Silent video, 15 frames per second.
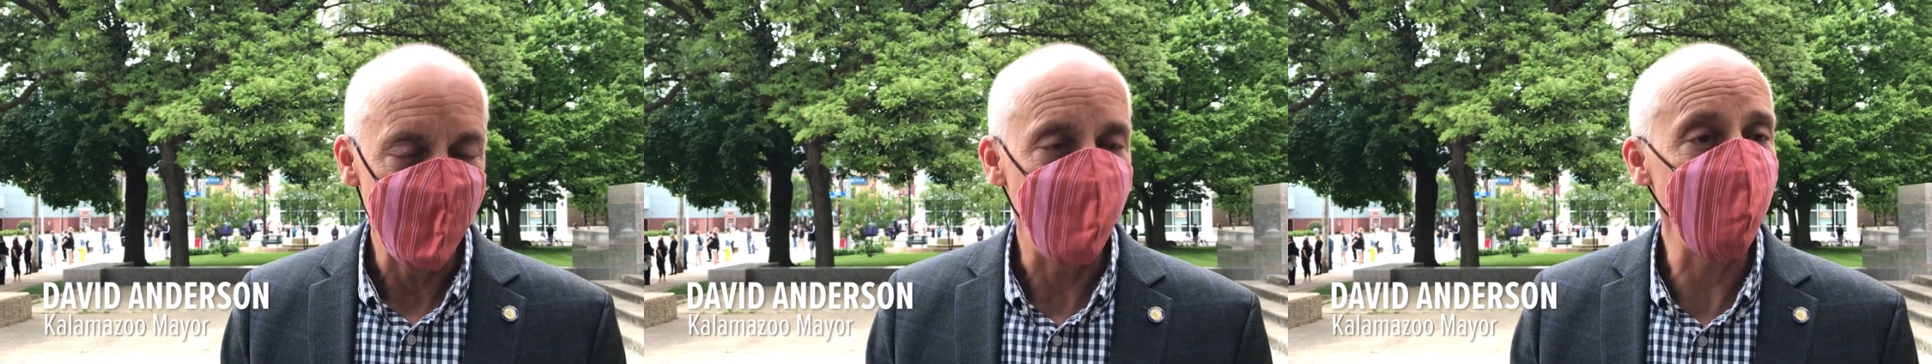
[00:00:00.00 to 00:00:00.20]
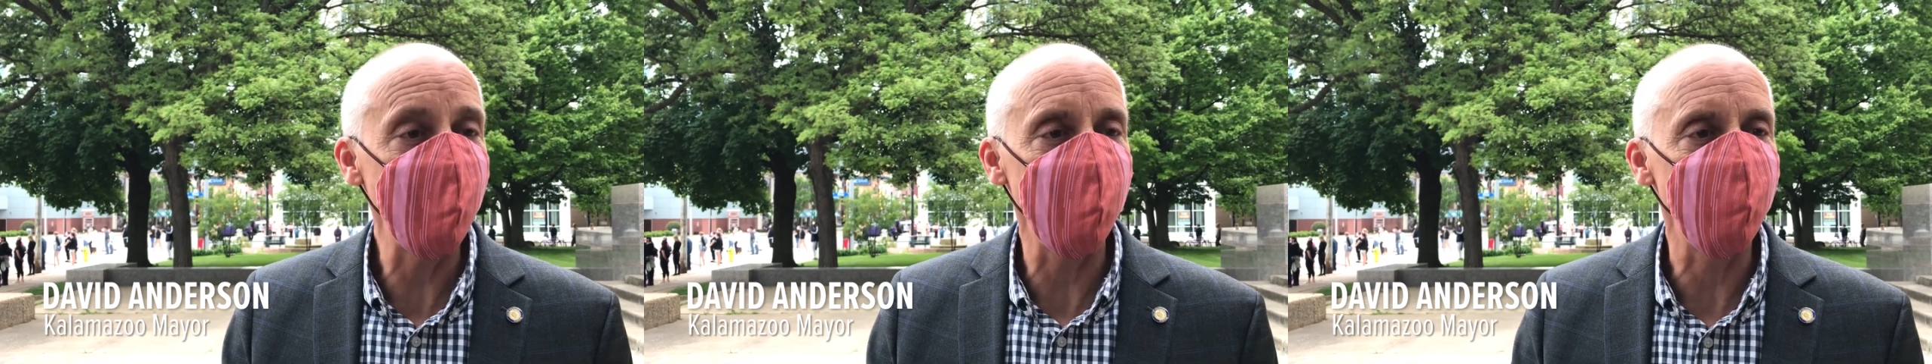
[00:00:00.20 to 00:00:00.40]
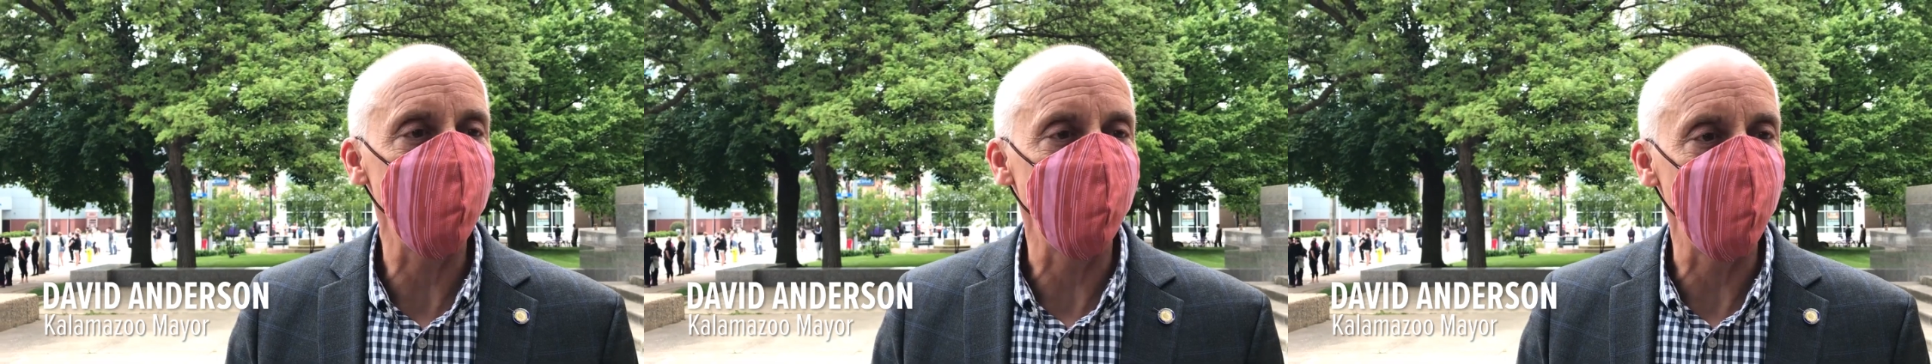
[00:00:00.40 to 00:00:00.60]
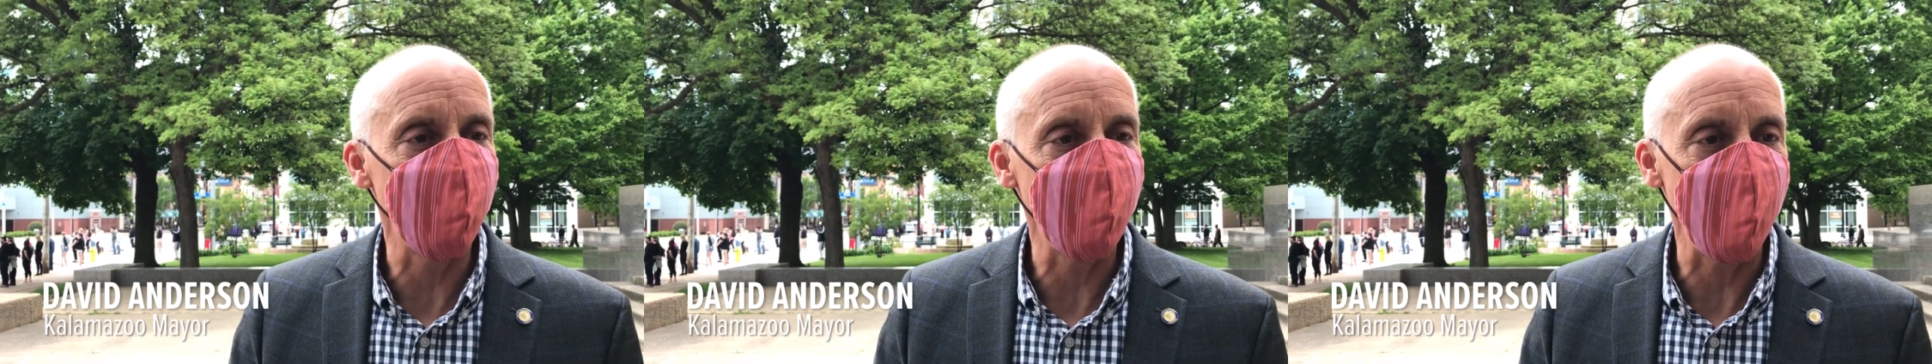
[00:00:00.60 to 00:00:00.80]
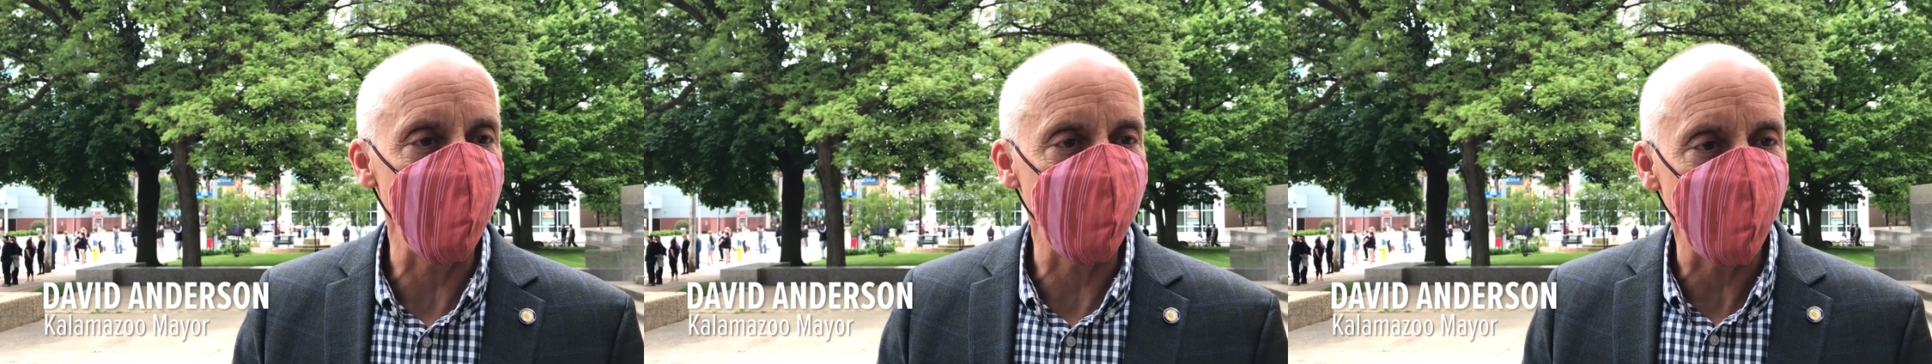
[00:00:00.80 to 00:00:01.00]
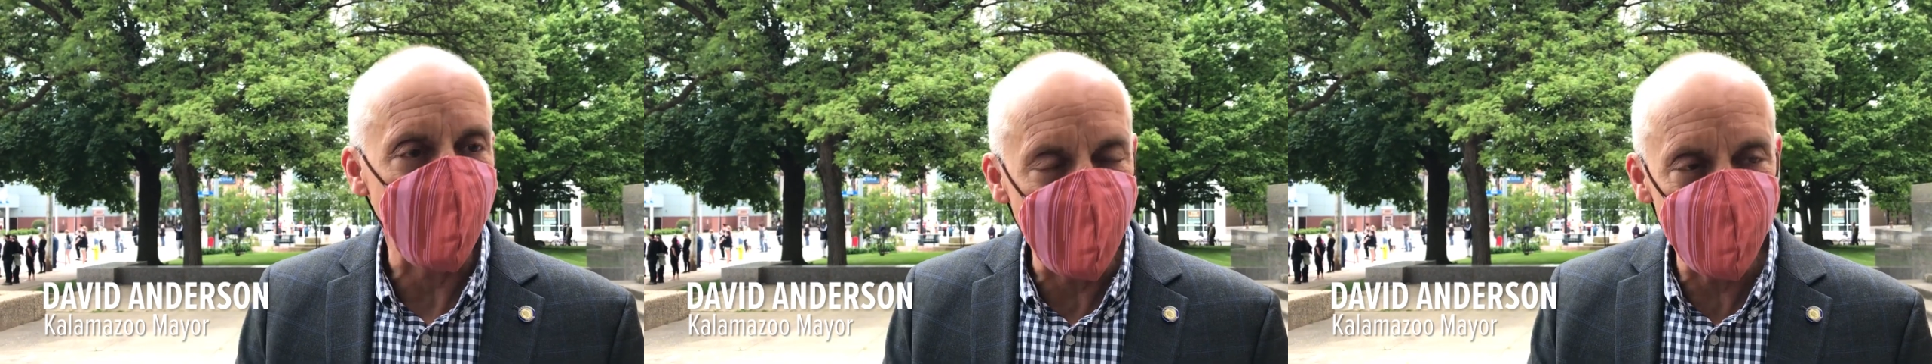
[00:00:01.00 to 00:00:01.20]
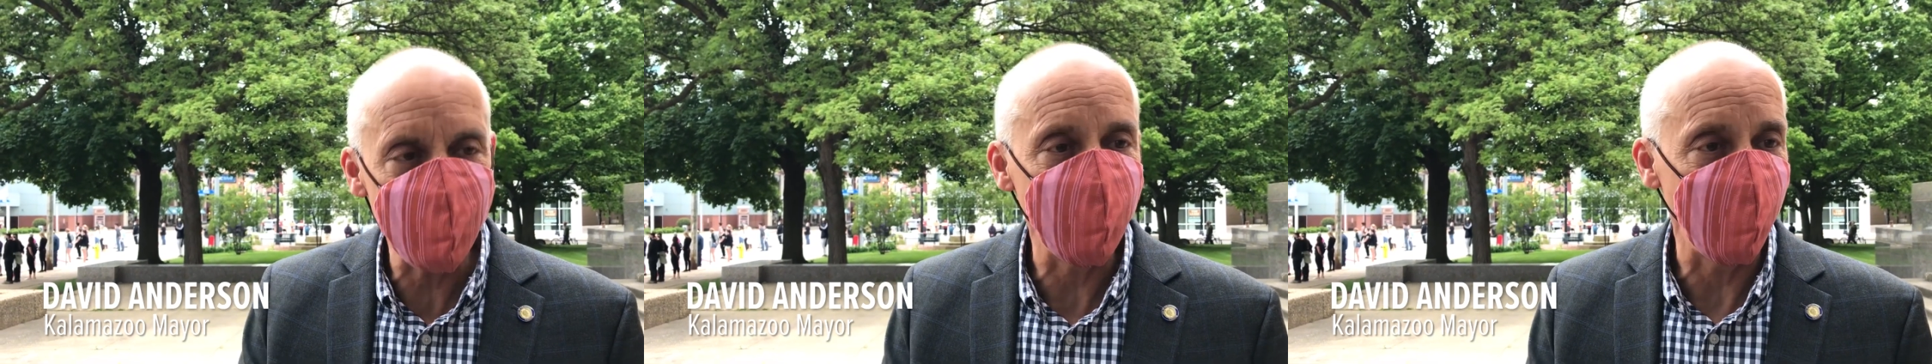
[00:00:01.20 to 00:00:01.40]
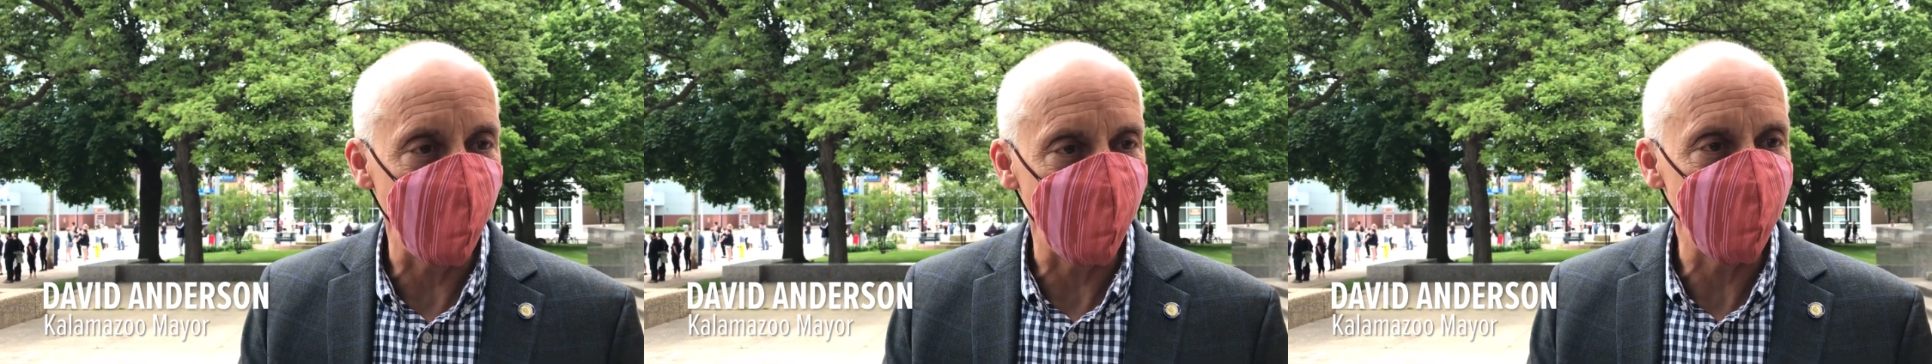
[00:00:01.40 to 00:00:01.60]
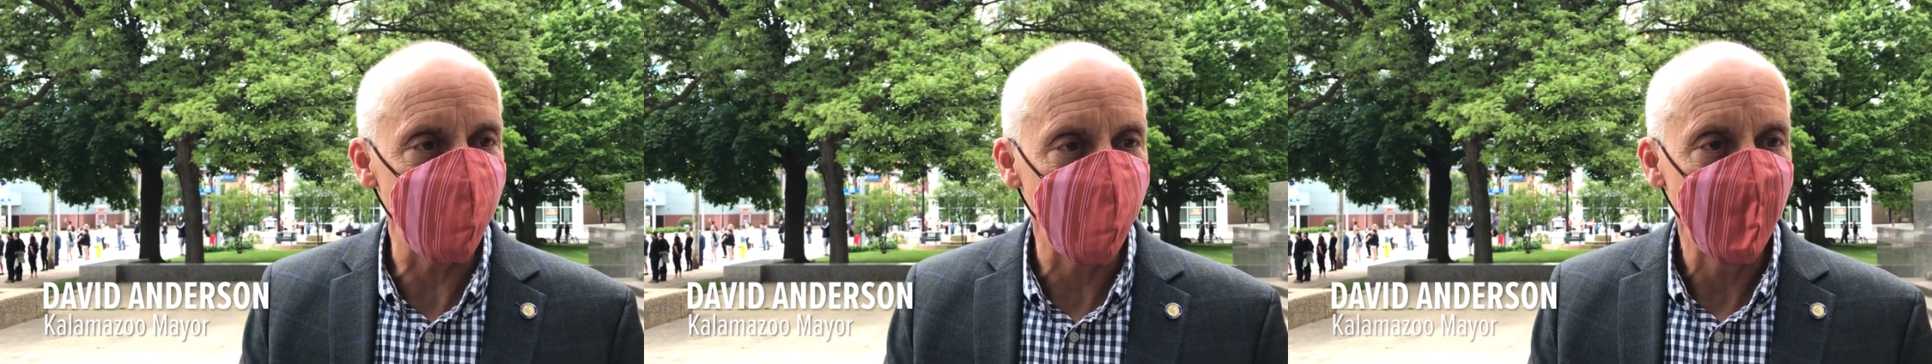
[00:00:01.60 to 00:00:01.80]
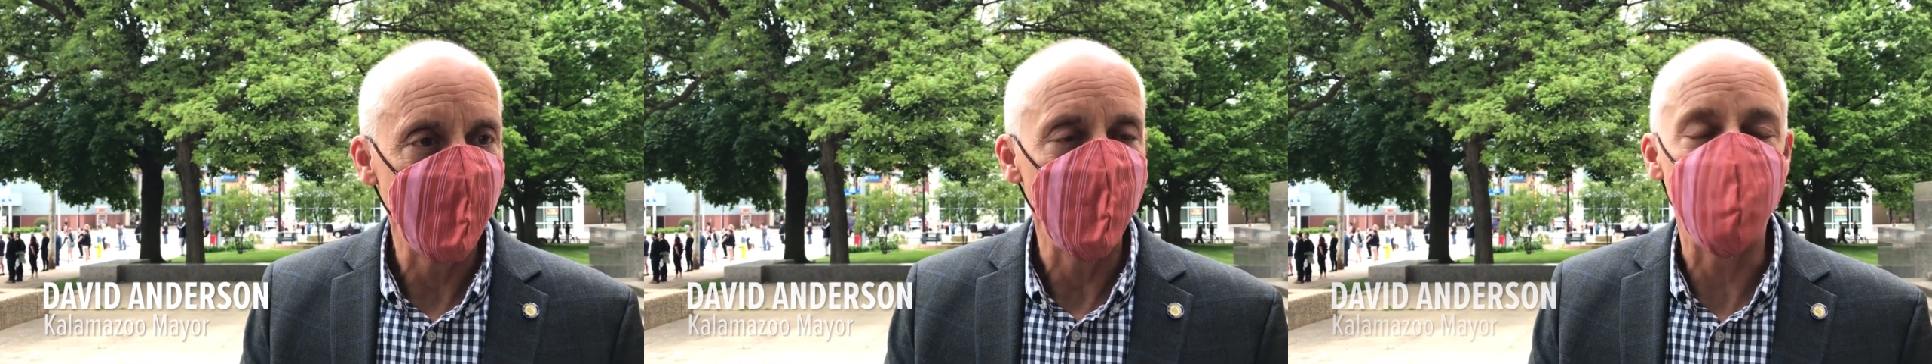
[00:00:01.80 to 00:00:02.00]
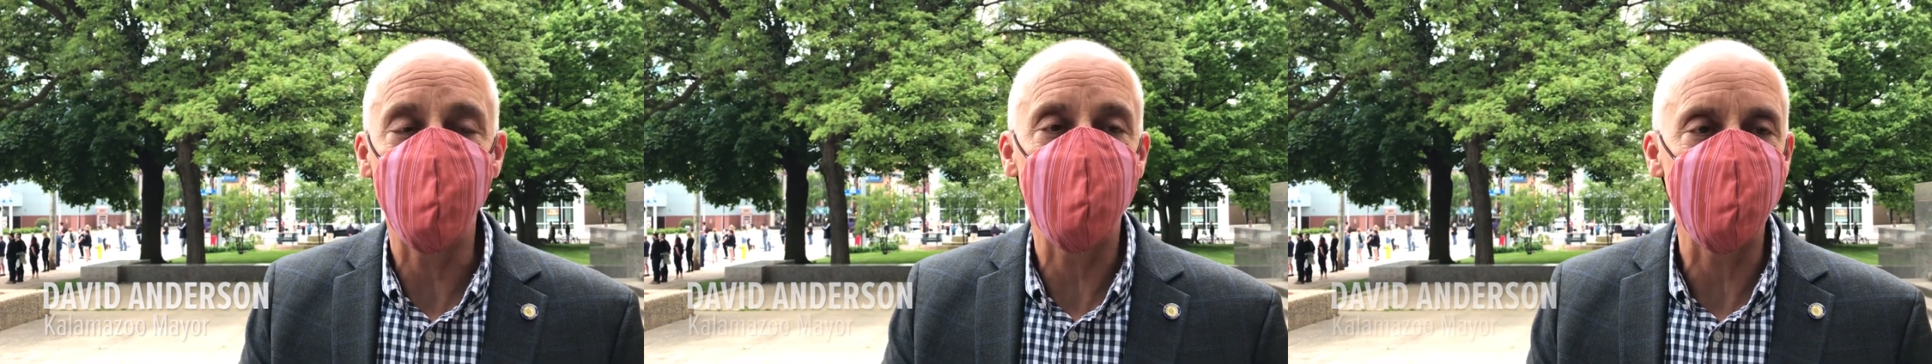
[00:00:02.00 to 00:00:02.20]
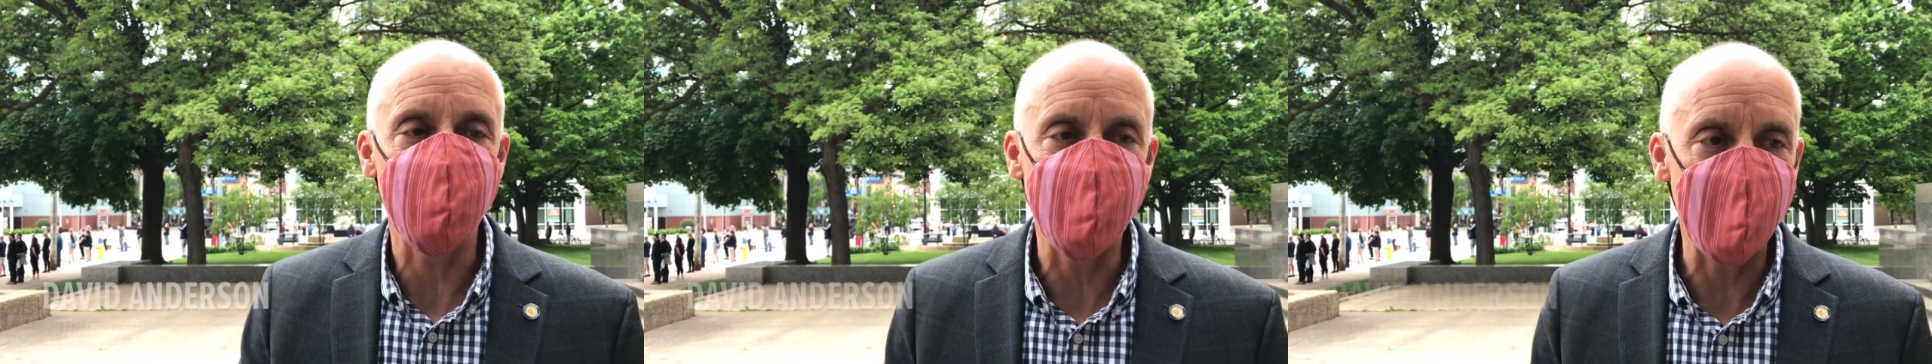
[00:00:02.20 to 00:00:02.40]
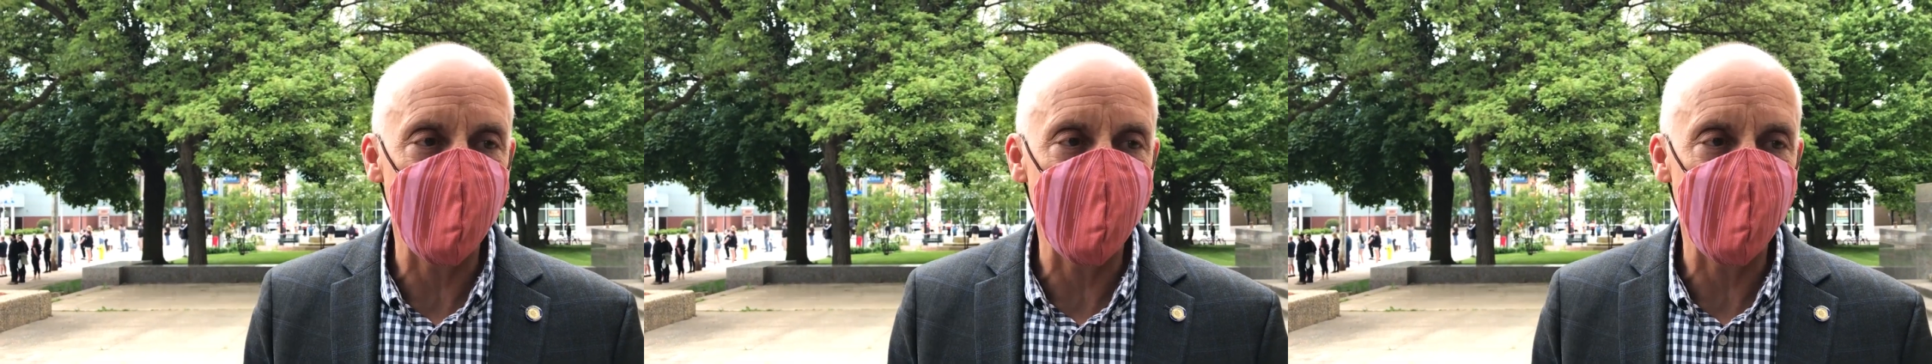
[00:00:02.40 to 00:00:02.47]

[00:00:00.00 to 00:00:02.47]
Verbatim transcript: because of the life I've lived, which is